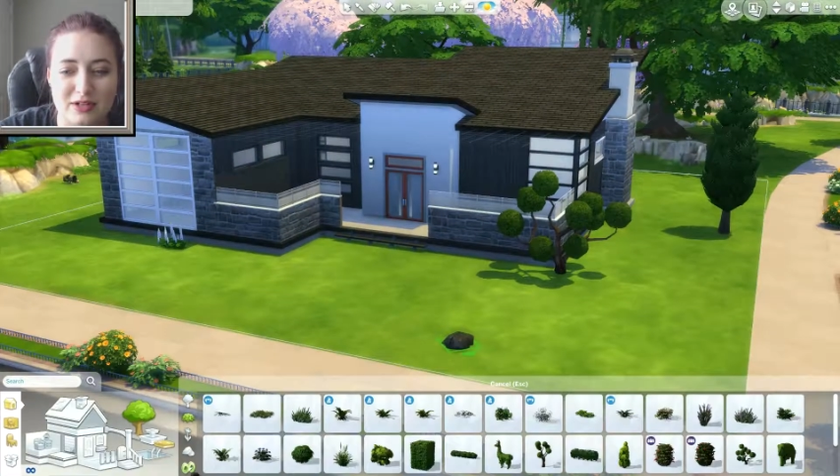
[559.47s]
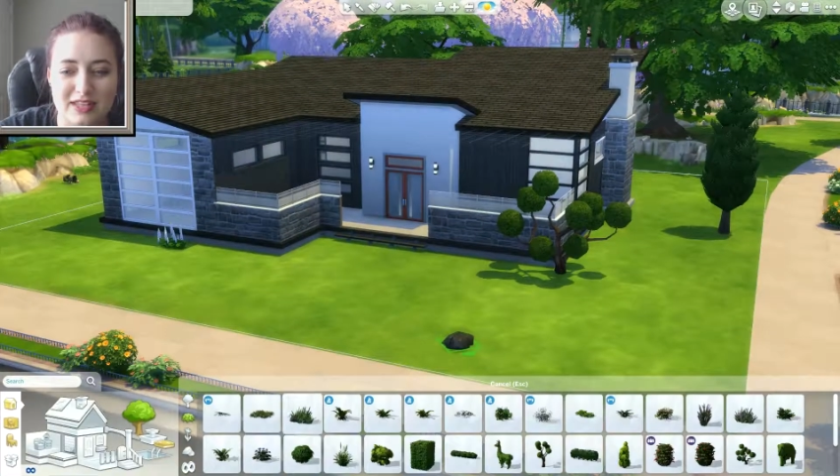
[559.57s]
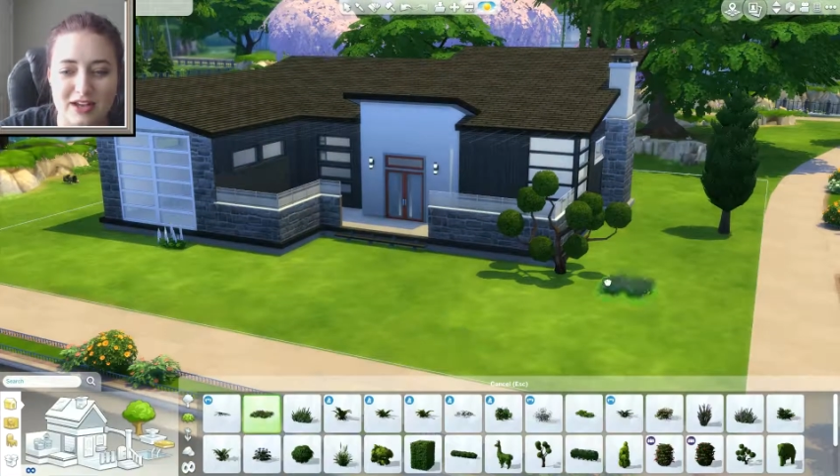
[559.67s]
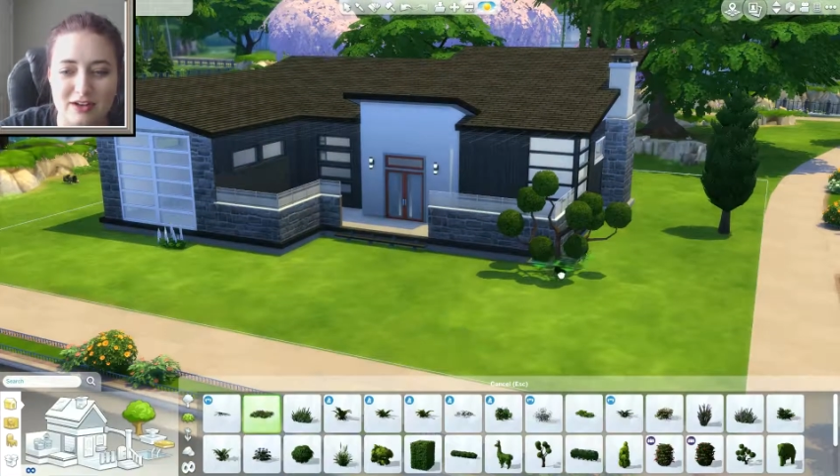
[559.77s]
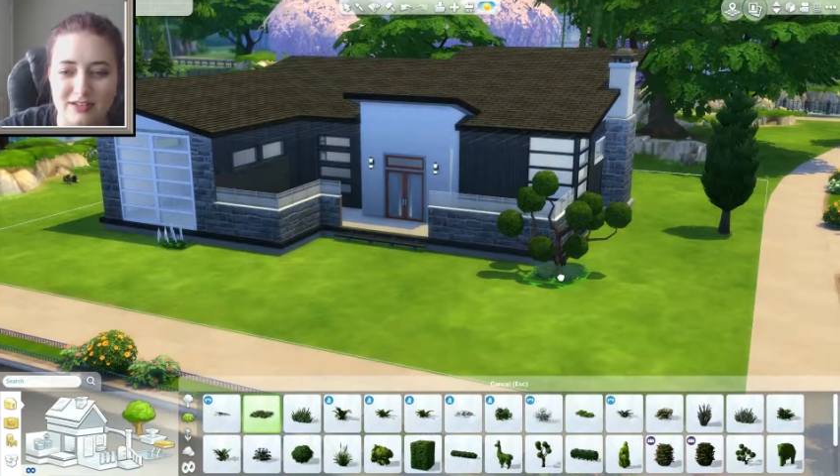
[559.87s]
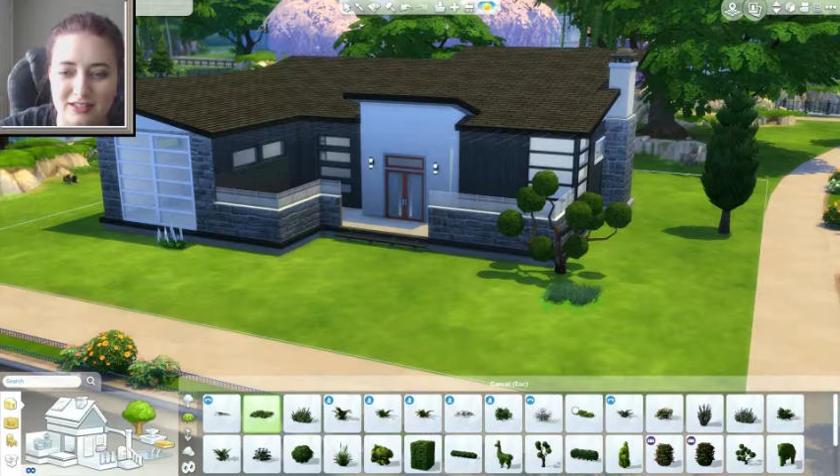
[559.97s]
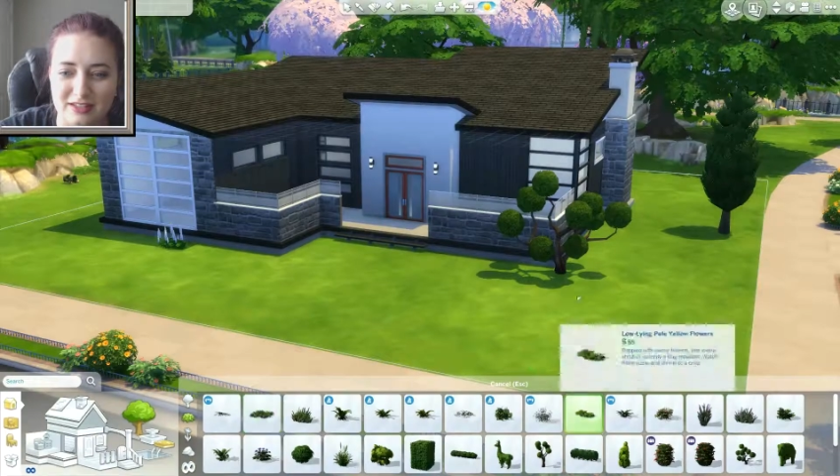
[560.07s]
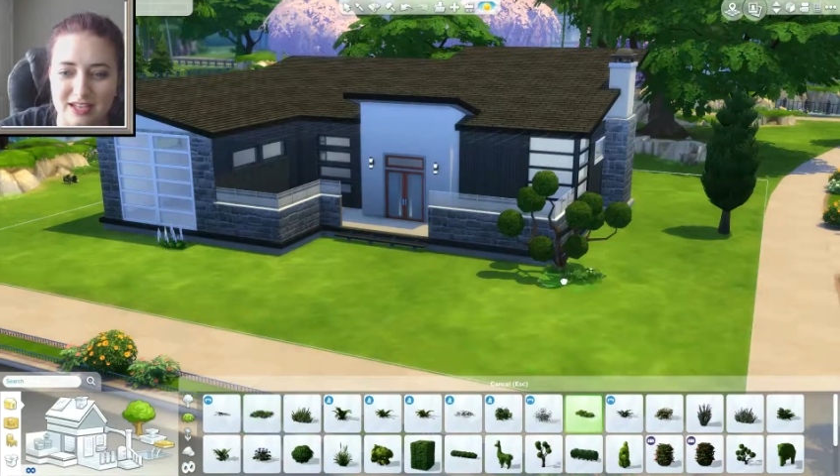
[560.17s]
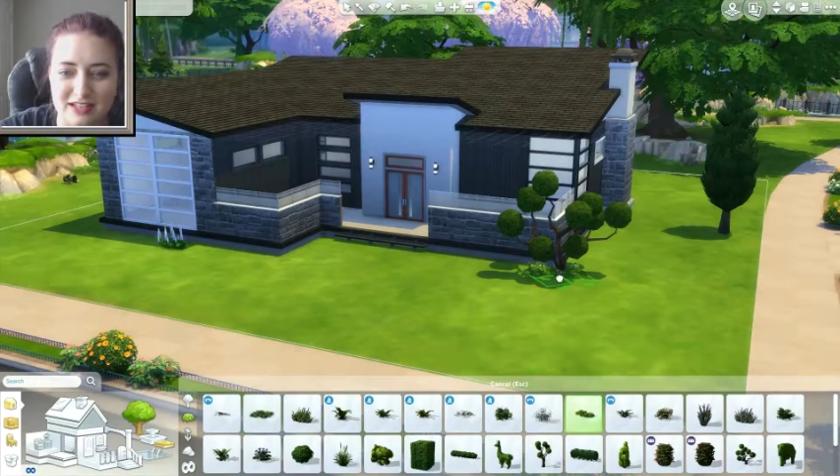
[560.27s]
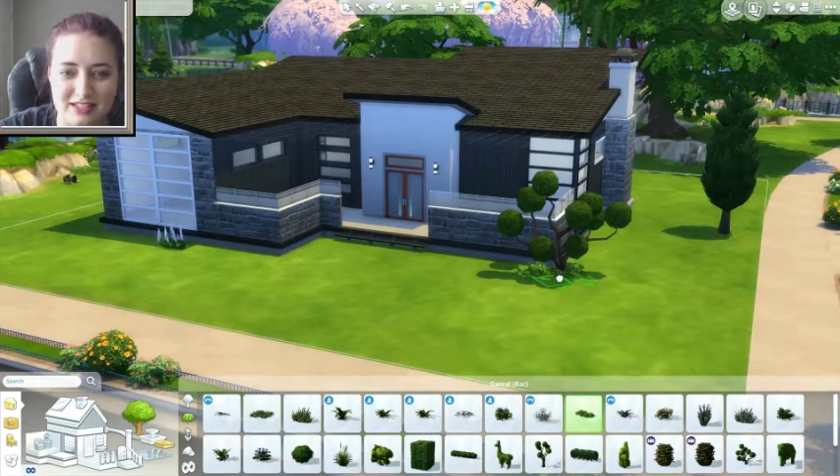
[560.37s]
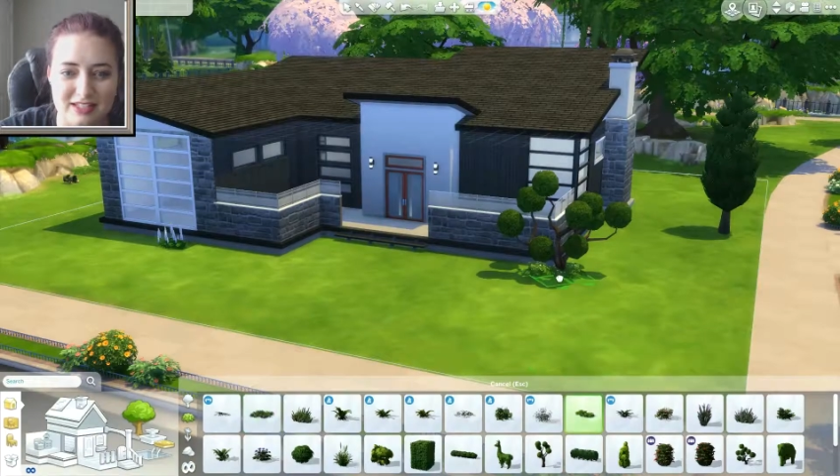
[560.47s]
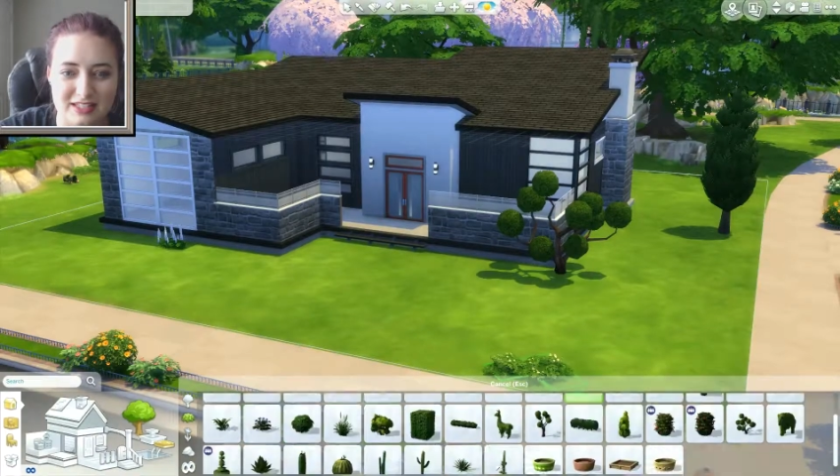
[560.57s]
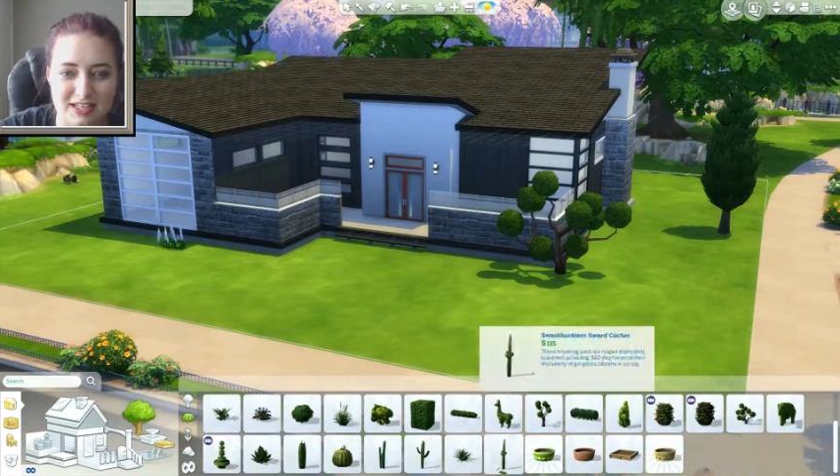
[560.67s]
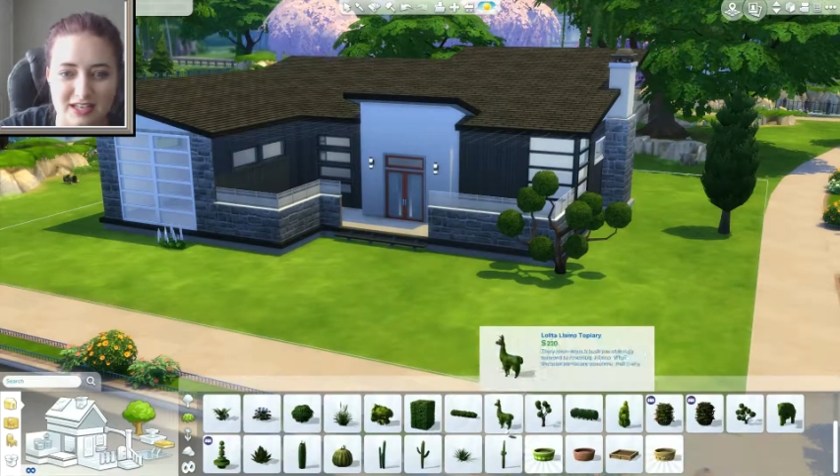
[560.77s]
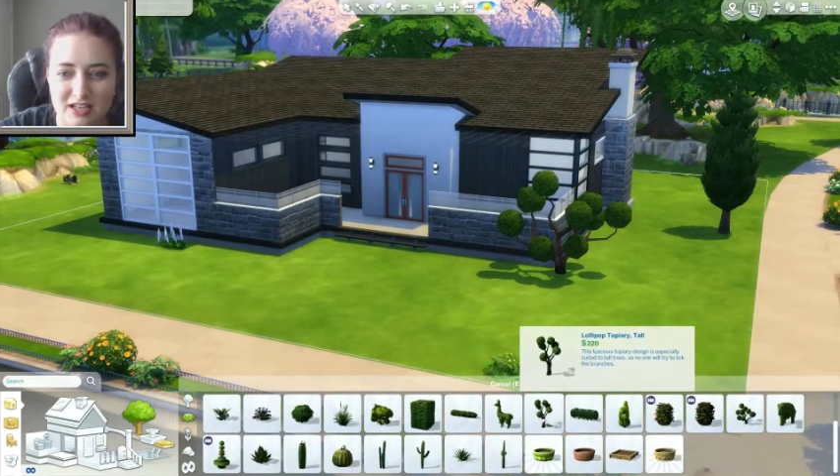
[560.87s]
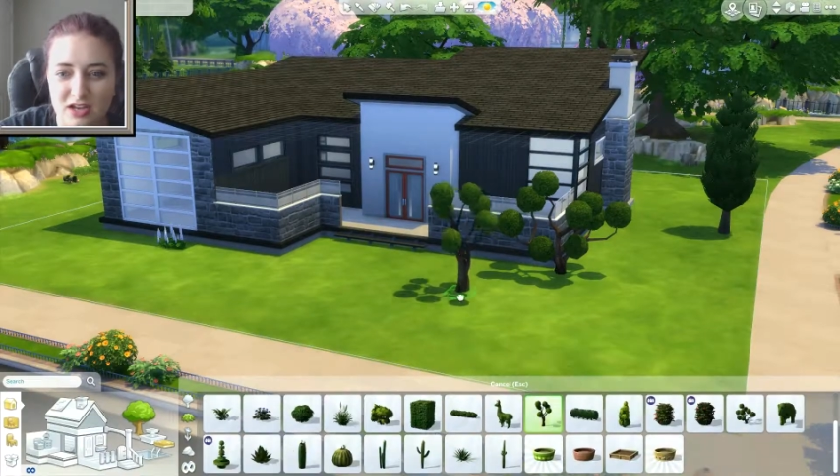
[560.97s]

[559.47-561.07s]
They get to see